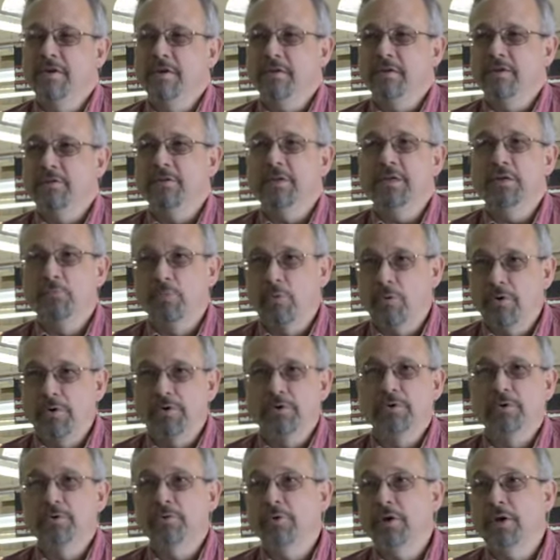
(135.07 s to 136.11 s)
You need 1 or
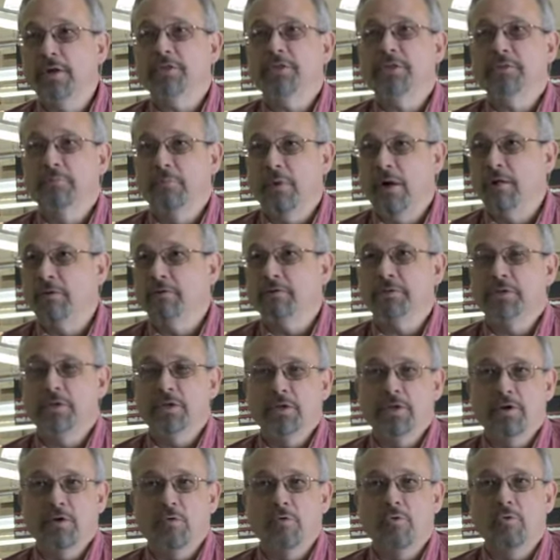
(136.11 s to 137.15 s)
2 nuts and bolts, and
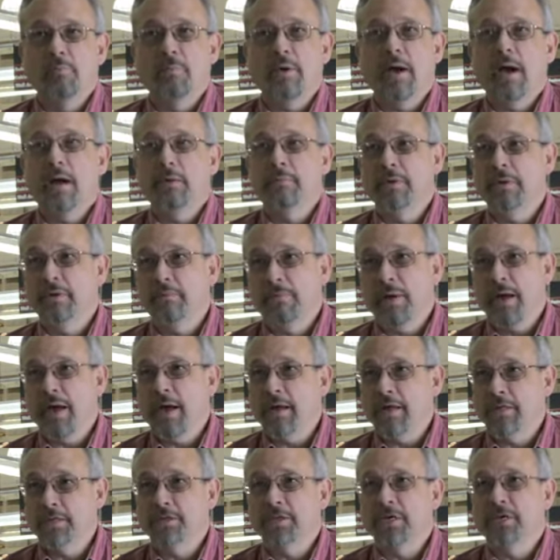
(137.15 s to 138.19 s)
you don't want to buy a big
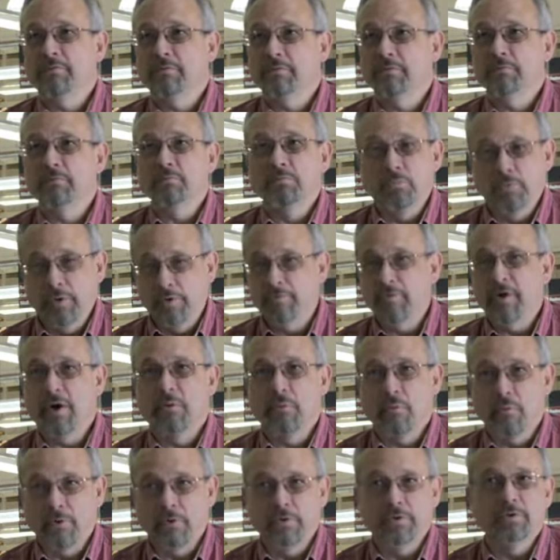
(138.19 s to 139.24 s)
package of them. We've got
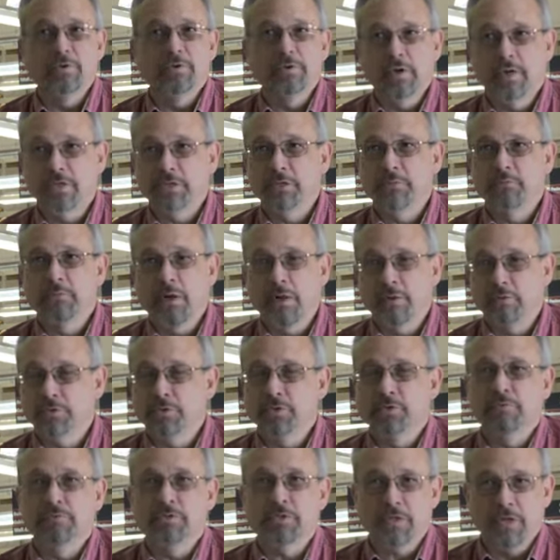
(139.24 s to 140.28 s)
1 or 2 nuts and bolts.
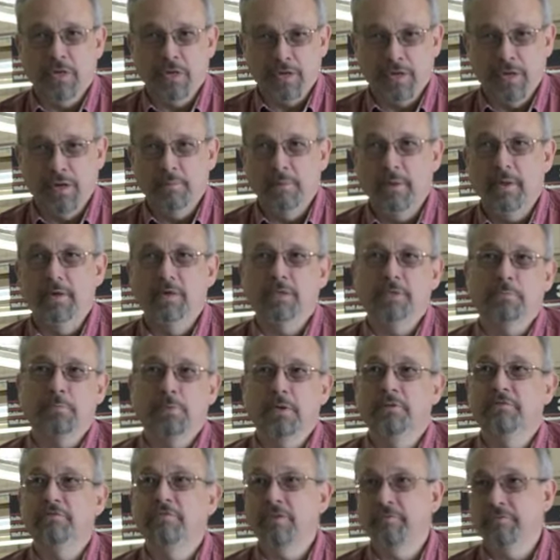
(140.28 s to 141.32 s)
You can come in and
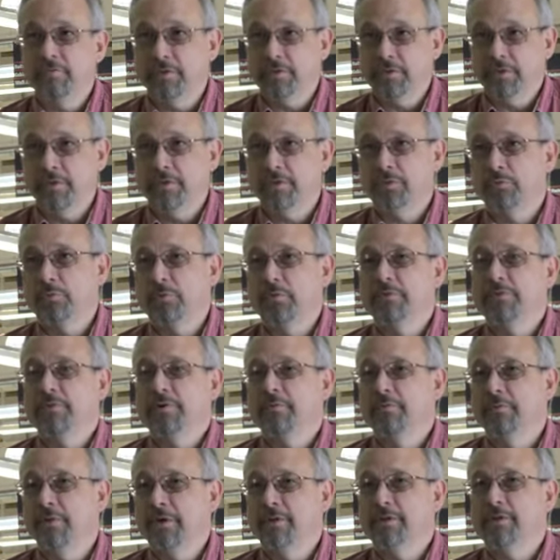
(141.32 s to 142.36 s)
spend 50 cents worth
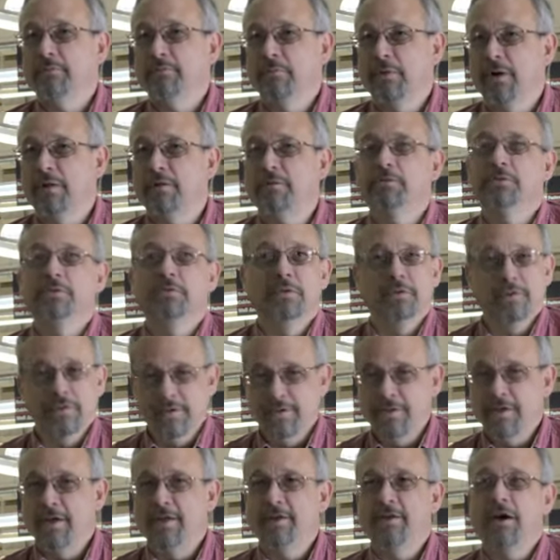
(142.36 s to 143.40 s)
on nuts and bolts
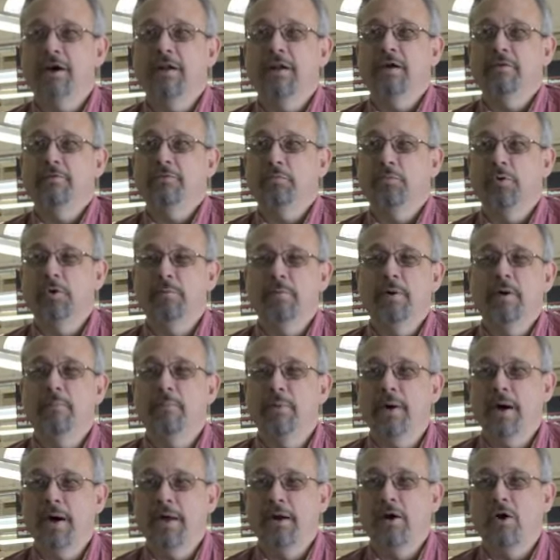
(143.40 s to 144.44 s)
and not have to worry about
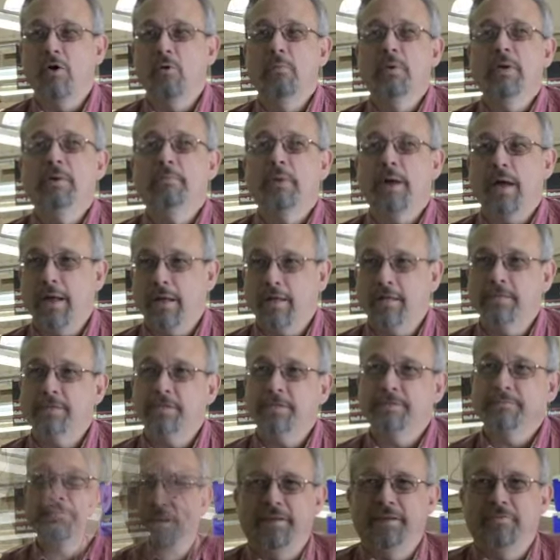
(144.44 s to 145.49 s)
buying a whole big package.
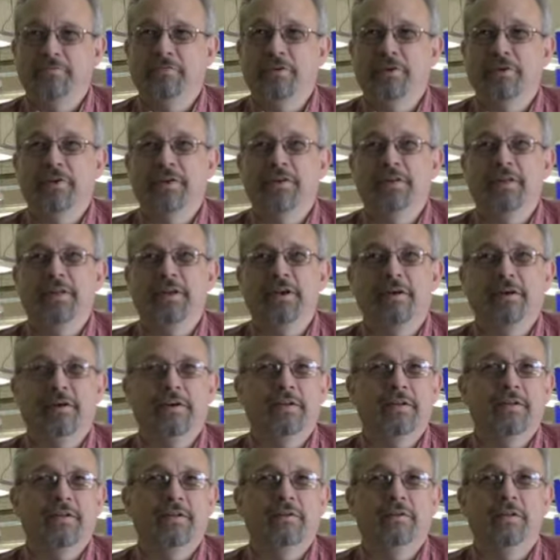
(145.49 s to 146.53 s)
If you're in the
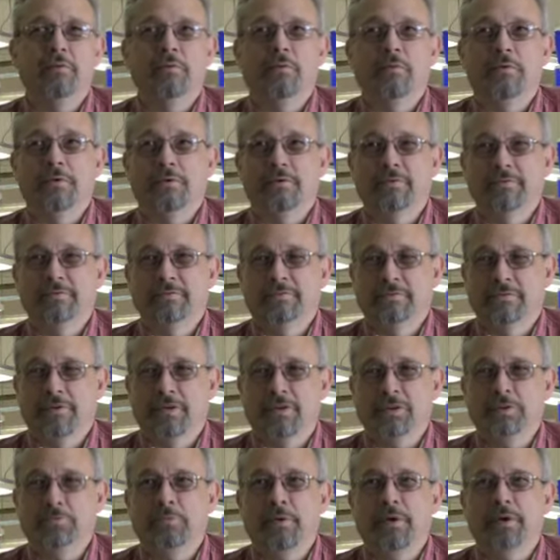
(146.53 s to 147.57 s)
area and you want
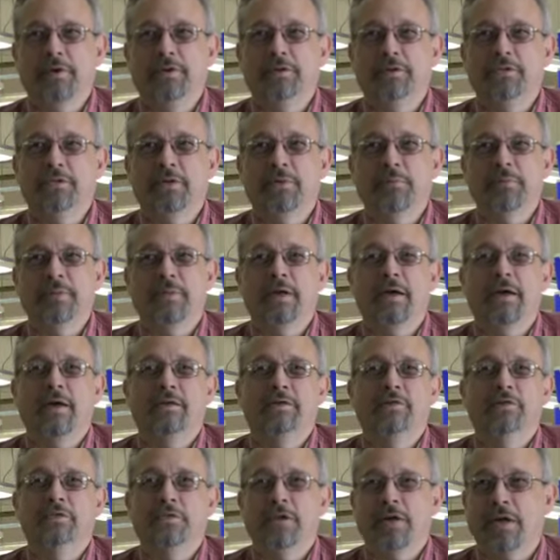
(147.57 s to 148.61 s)
to experience some of
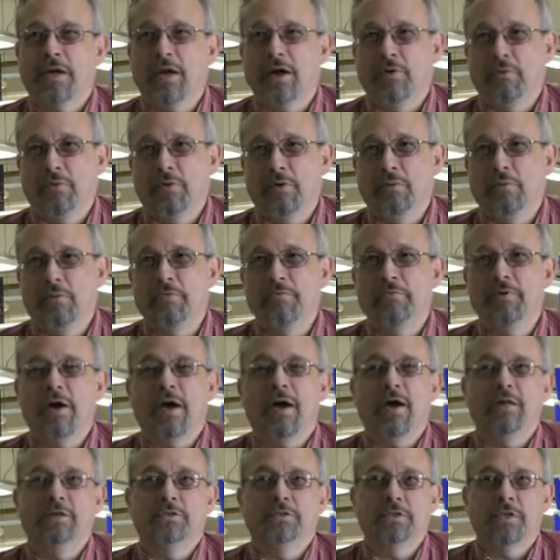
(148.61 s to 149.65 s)
that, check out what we've
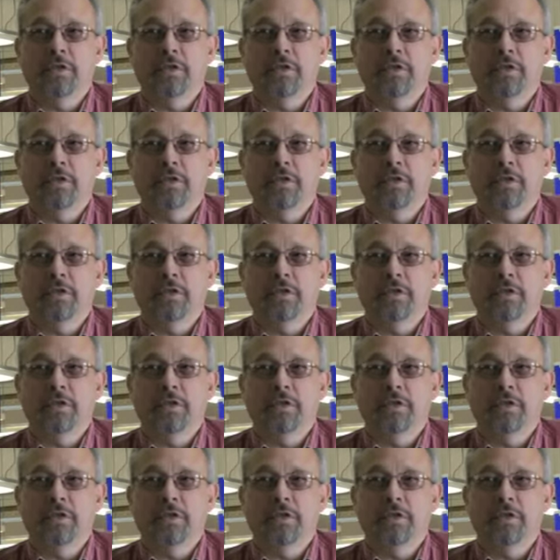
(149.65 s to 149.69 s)
got.